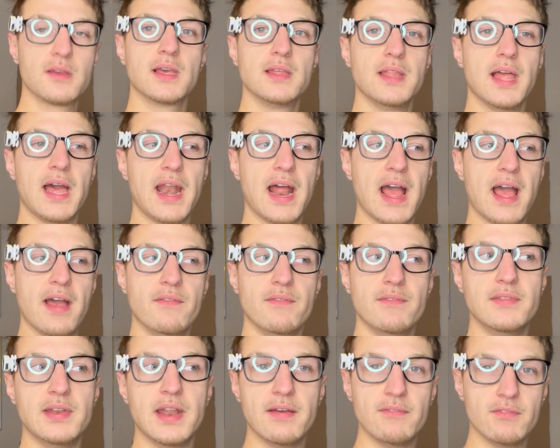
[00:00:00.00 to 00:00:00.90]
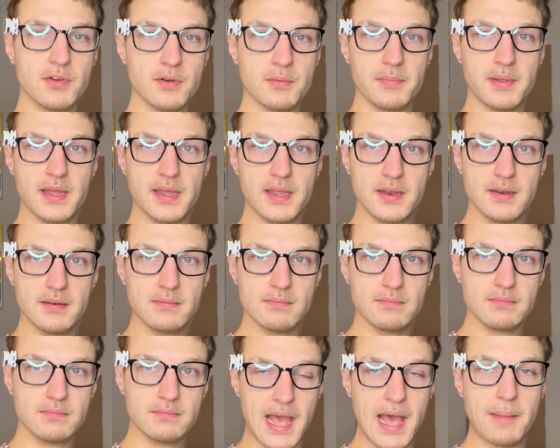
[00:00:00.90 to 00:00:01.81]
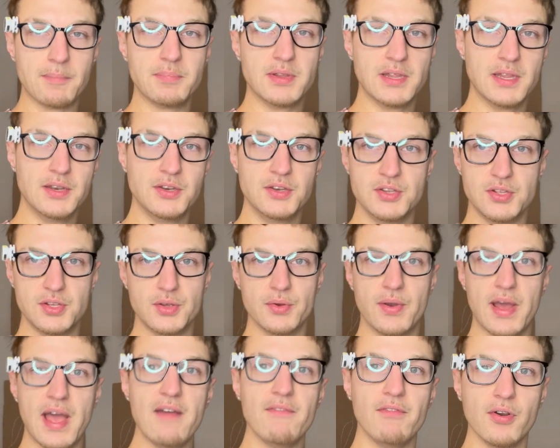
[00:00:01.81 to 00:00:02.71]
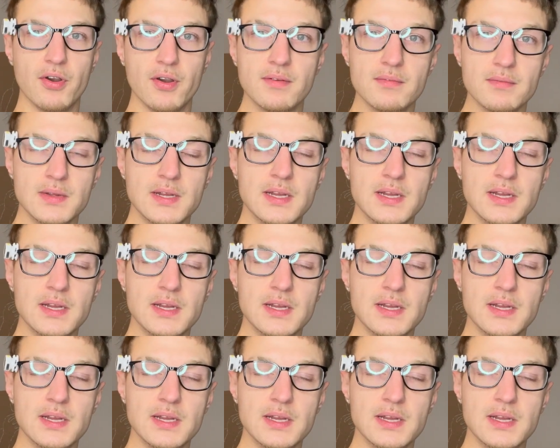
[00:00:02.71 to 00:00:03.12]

that have never been tapped into ever.